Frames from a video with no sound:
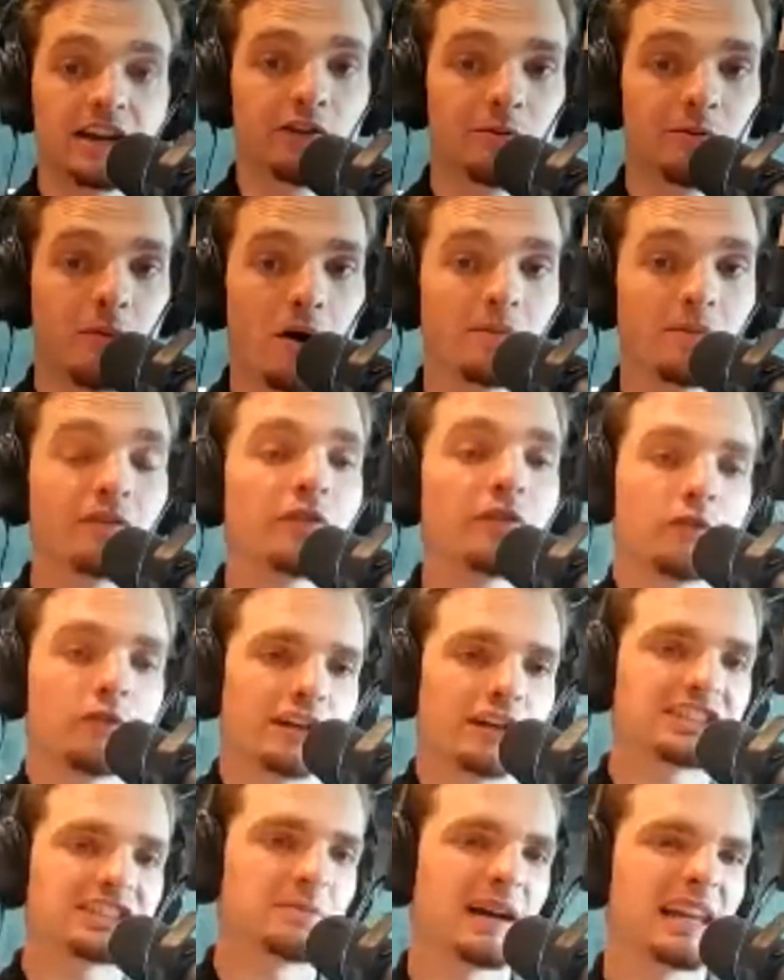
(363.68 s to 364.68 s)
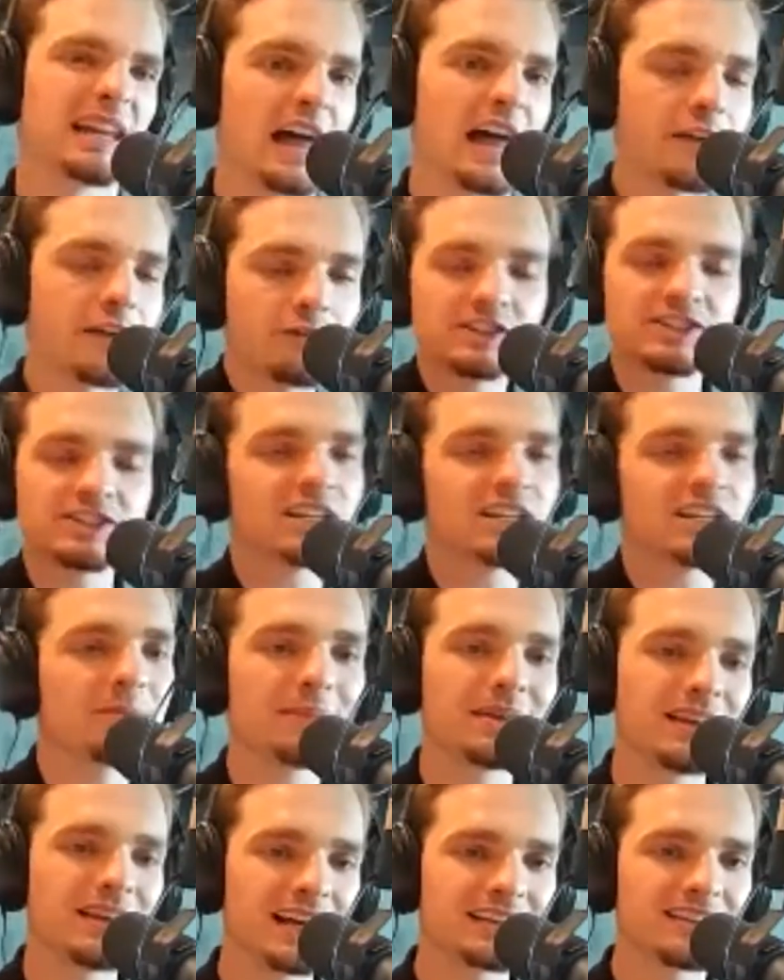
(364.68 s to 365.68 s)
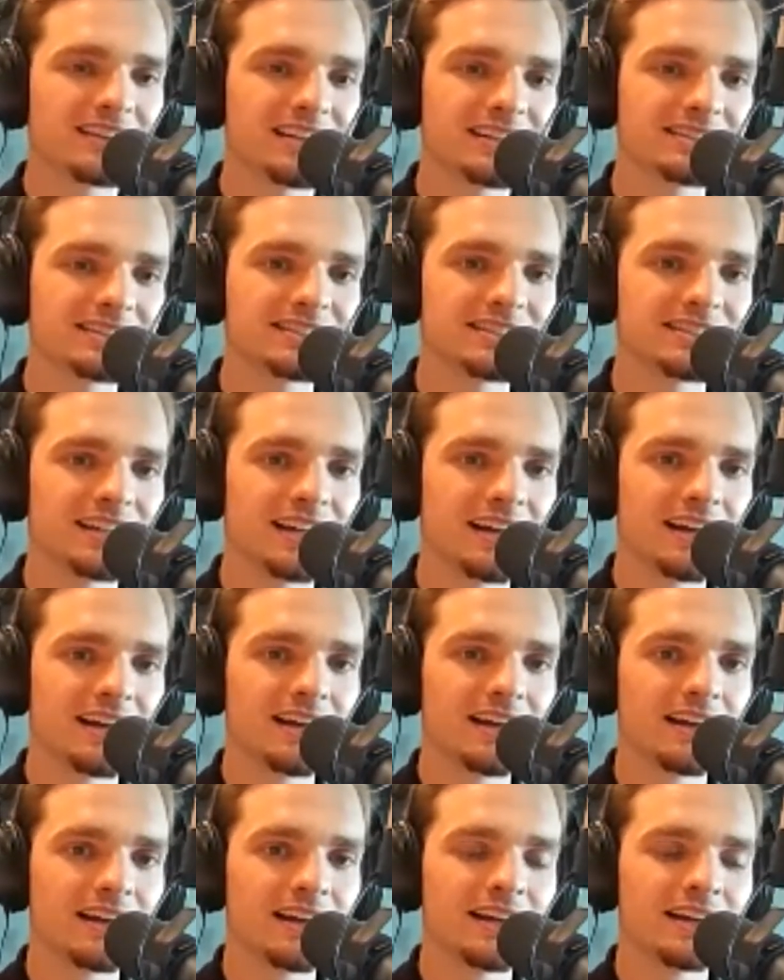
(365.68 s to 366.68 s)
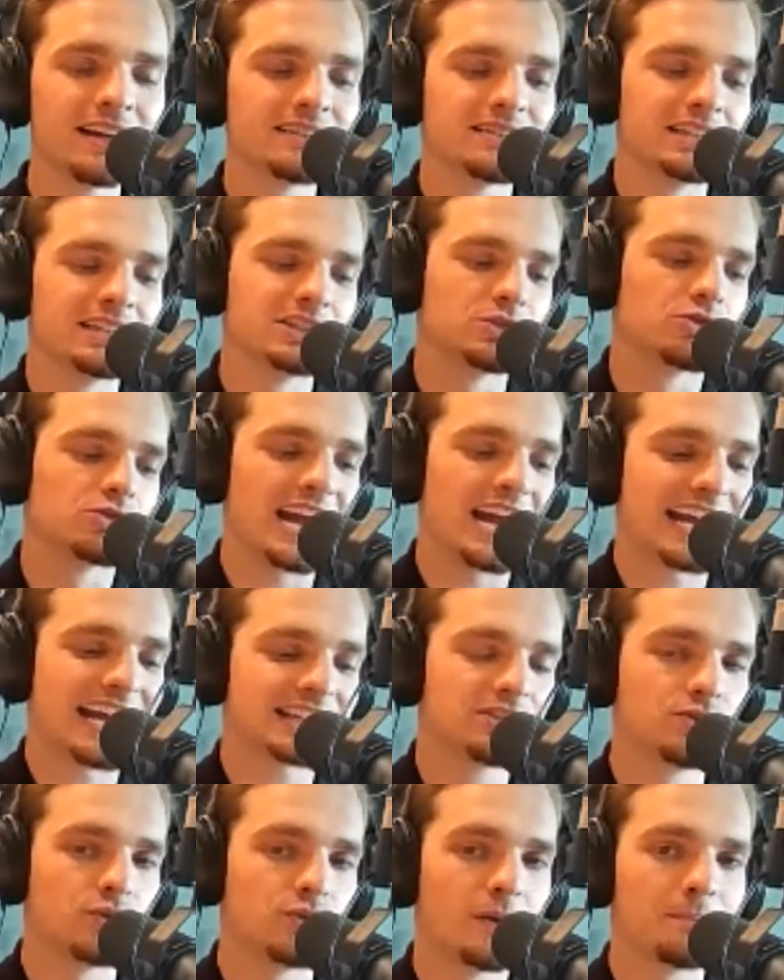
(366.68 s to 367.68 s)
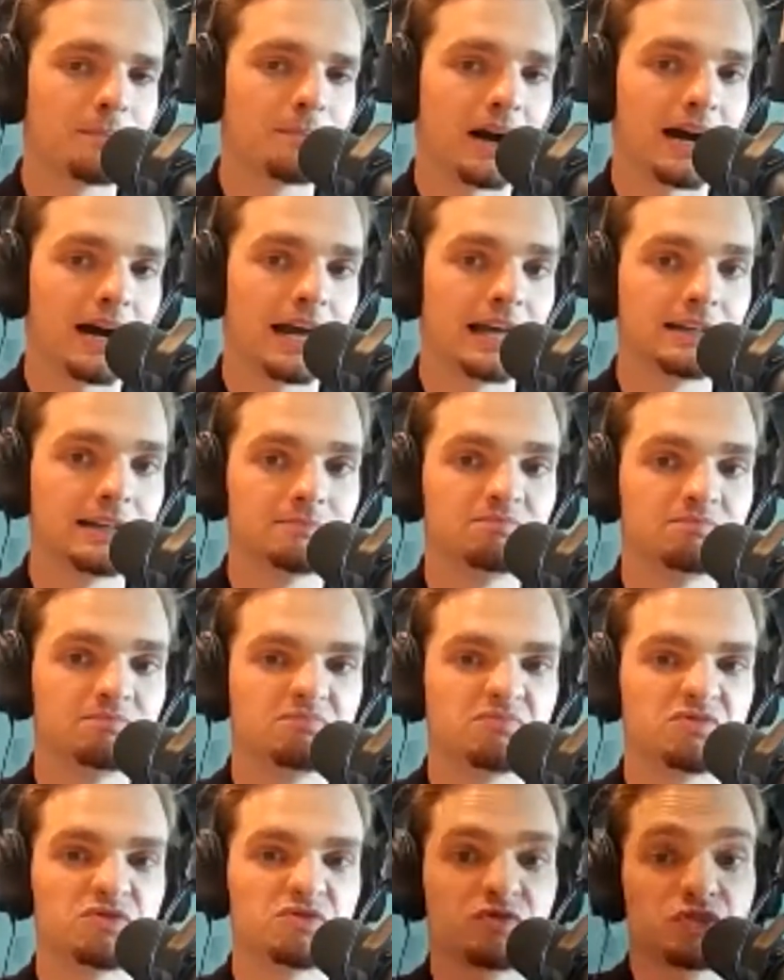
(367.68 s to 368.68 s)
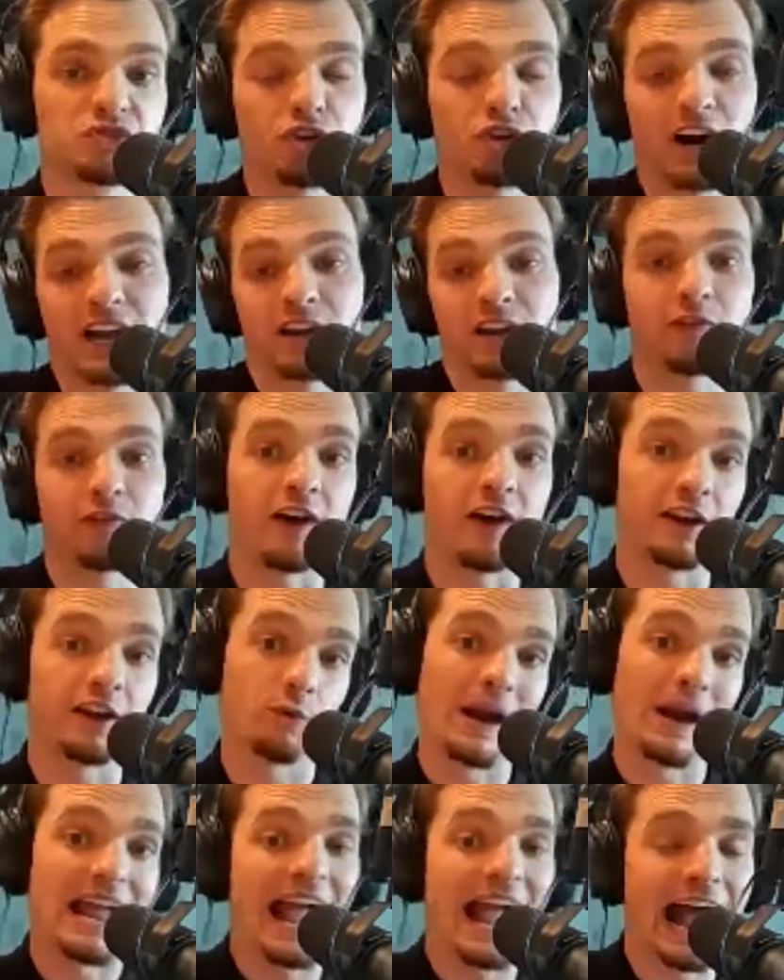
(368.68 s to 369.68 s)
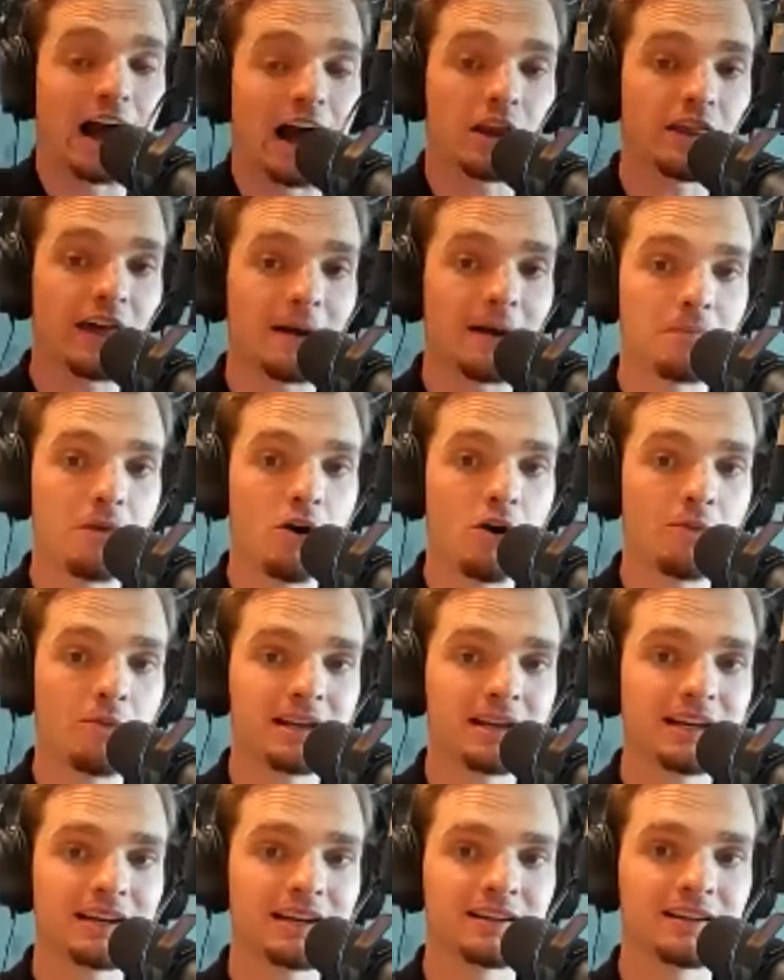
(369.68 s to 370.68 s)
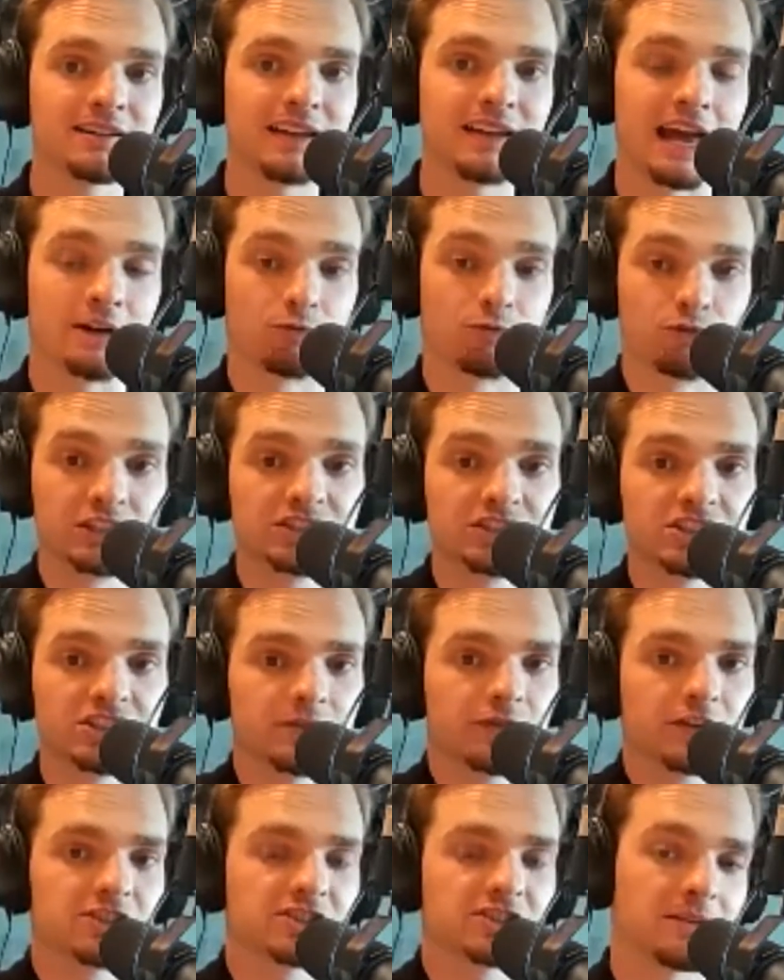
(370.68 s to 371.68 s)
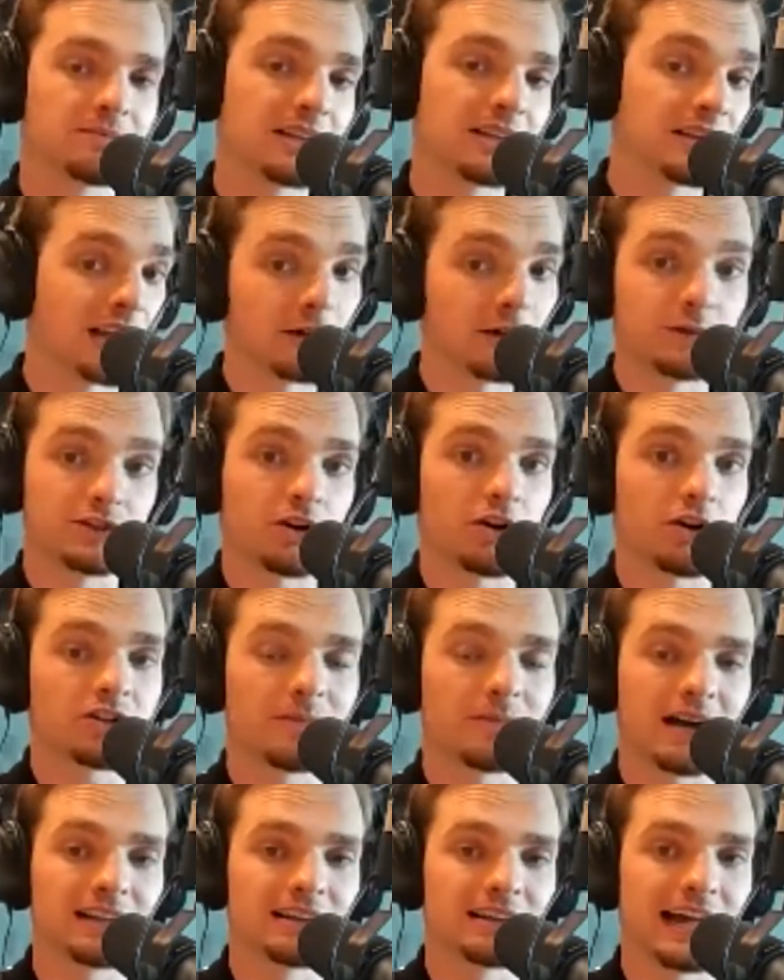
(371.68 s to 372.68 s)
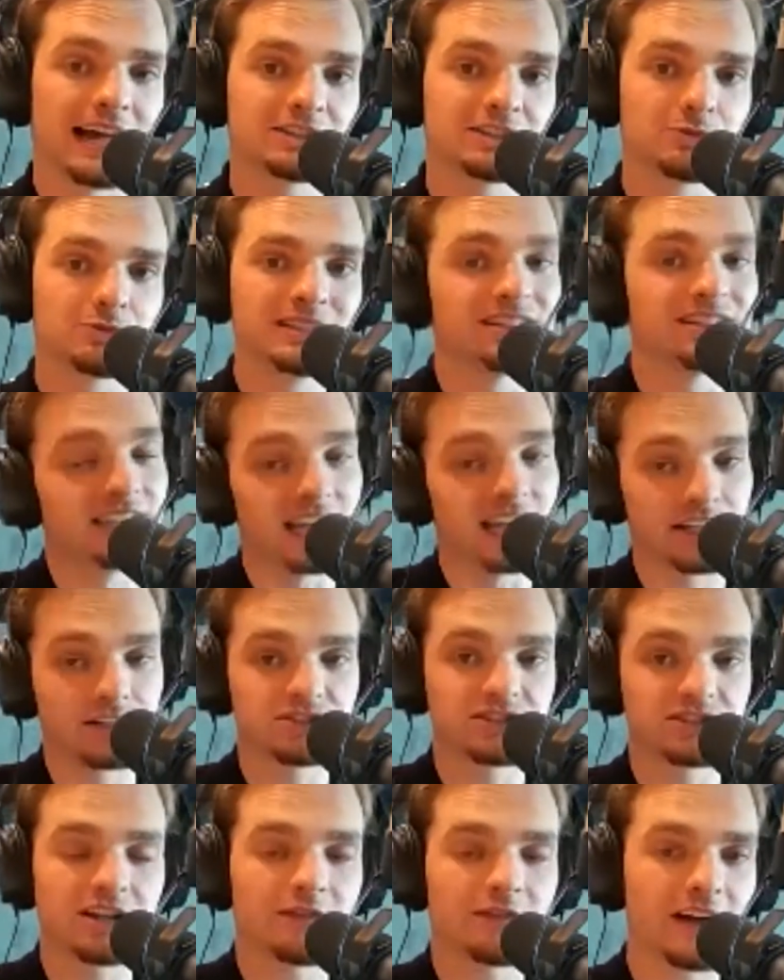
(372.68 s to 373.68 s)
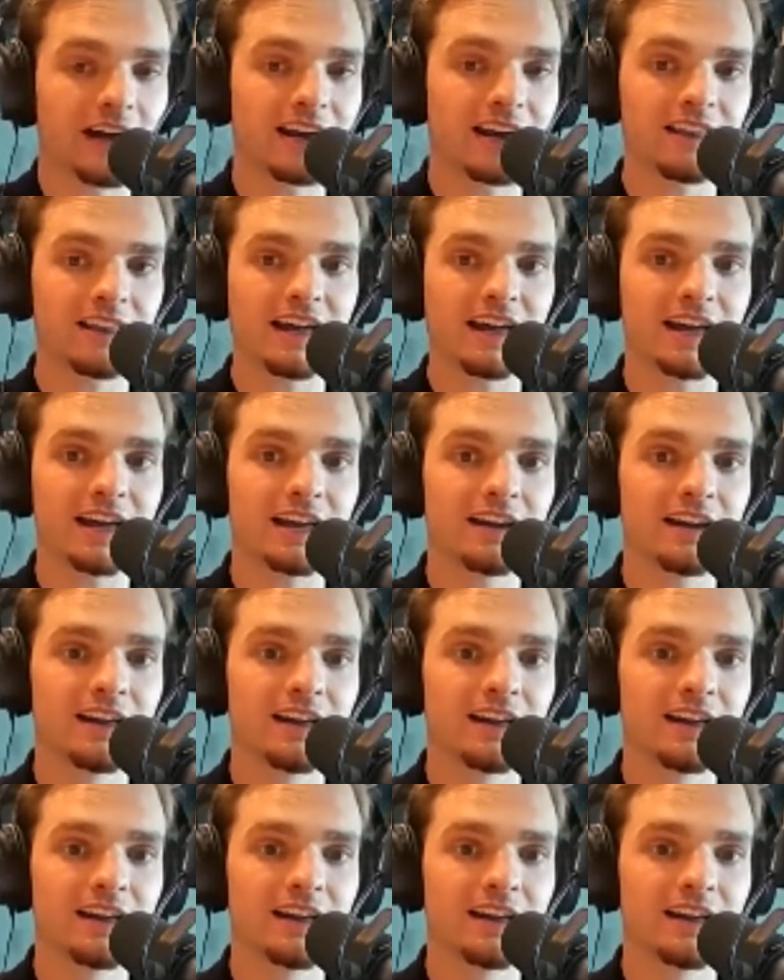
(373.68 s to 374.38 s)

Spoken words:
moment for the rest of my life is going to be like this? Did you react to it by trying to find a way out of that moment and reaching for something like we talked about last week to get yourself out of that?